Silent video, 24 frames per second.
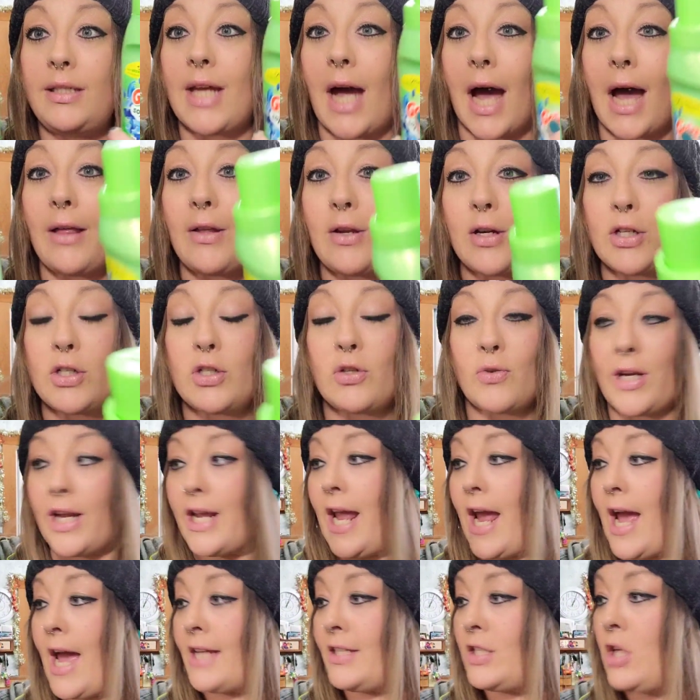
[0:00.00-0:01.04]
Dollar
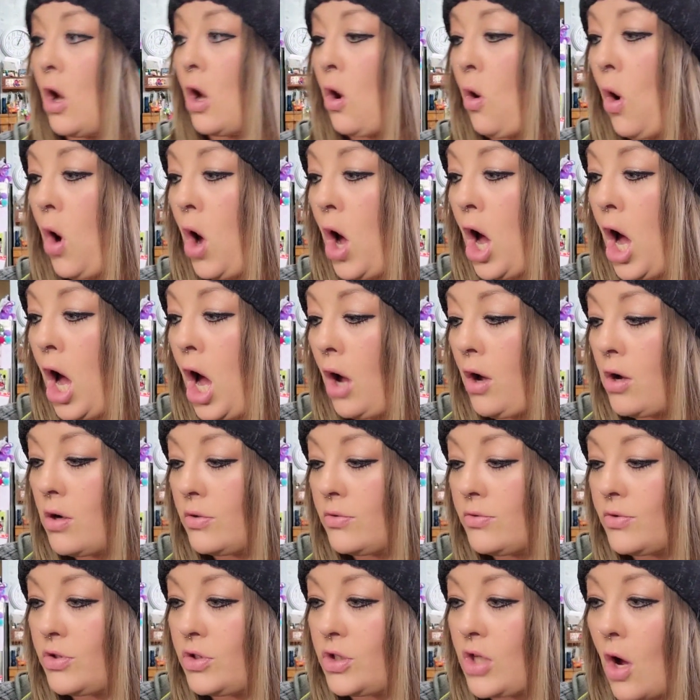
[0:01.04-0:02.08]
Tree has, oh,
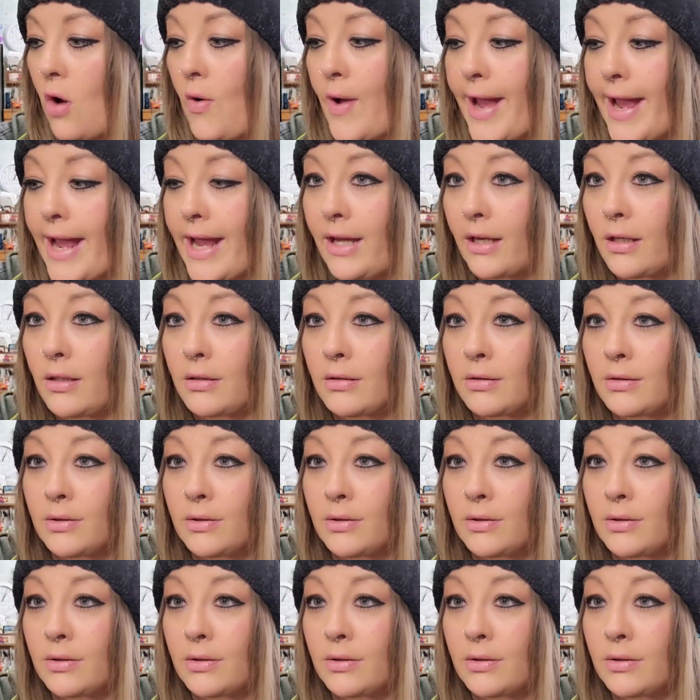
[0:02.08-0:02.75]
Zoe,